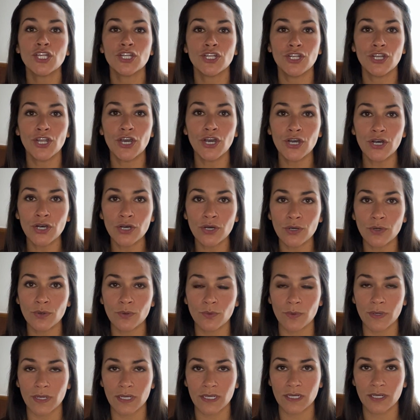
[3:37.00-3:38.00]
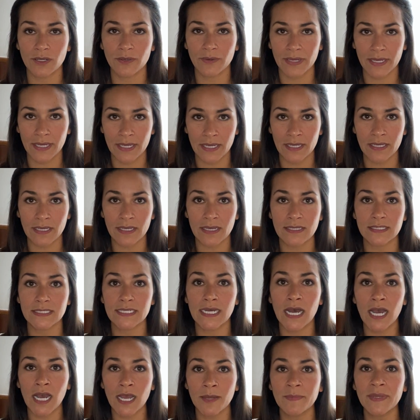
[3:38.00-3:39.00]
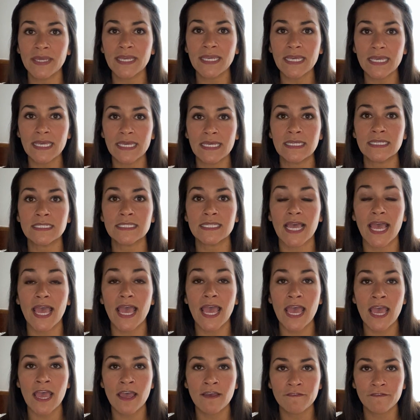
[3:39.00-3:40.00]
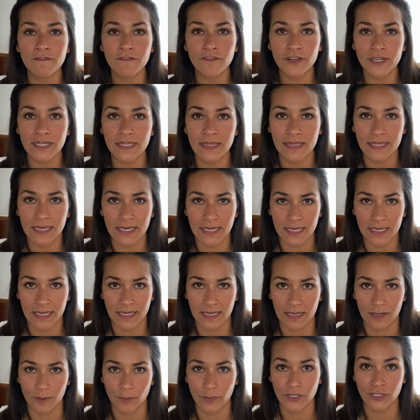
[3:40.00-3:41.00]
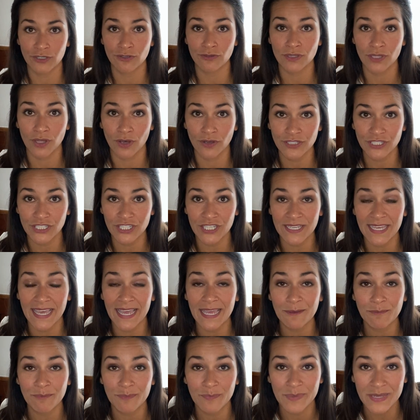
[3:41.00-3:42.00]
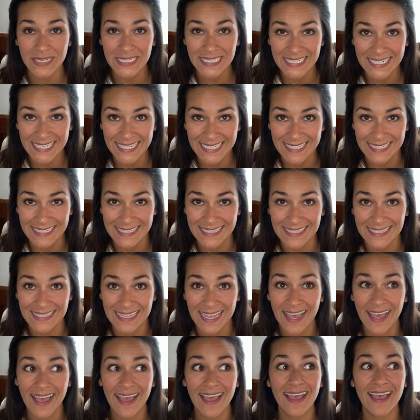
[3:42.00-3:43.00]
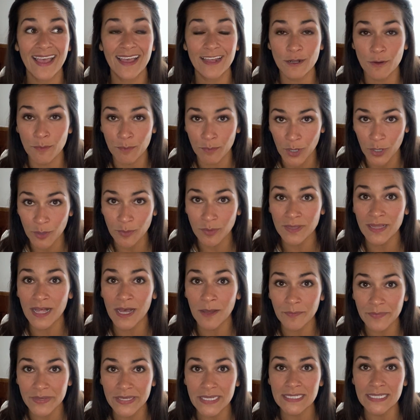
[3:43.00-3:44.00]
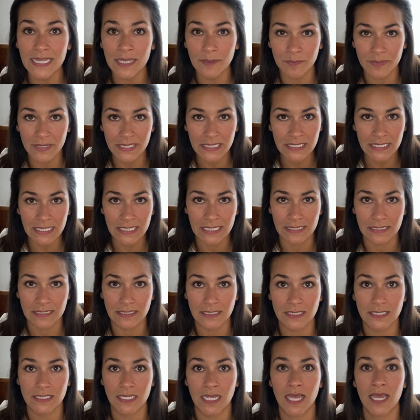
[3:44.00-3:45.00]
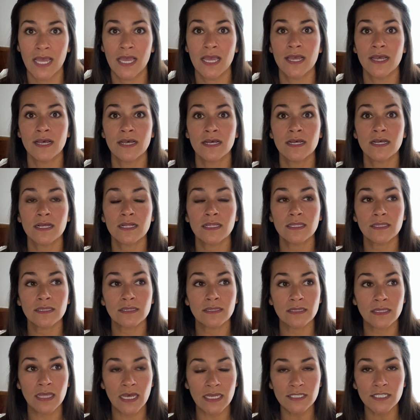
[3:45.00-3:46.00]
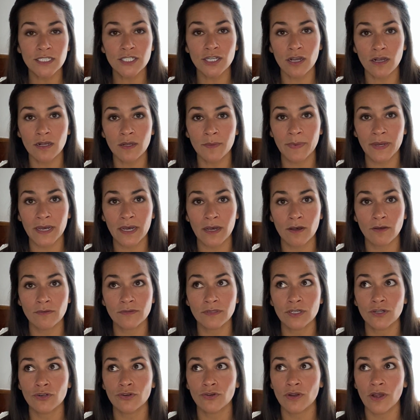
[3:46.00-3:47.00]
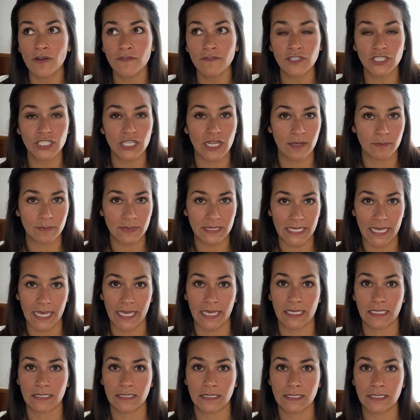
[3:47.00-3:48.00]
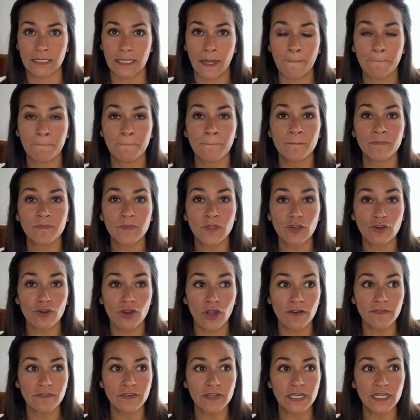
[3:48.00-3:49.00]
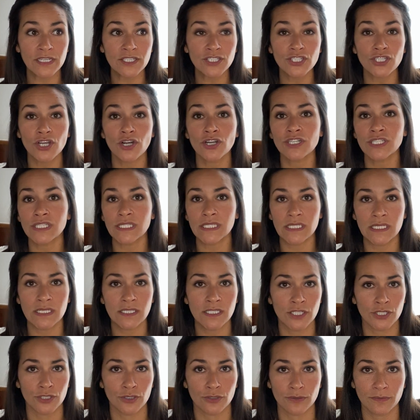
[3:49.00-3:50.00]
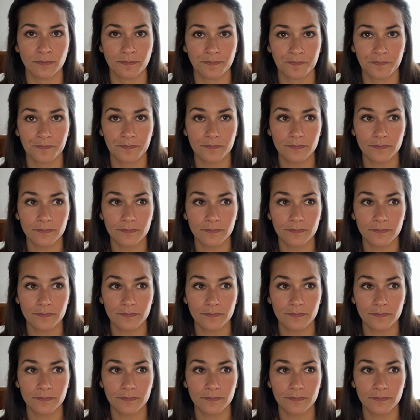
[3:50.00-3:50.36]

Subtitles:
No, okay? Timing is everything when you're launching a business, and a mobile app is a business. Let's talk about the crawfish apps case. Crawfish are seasonal.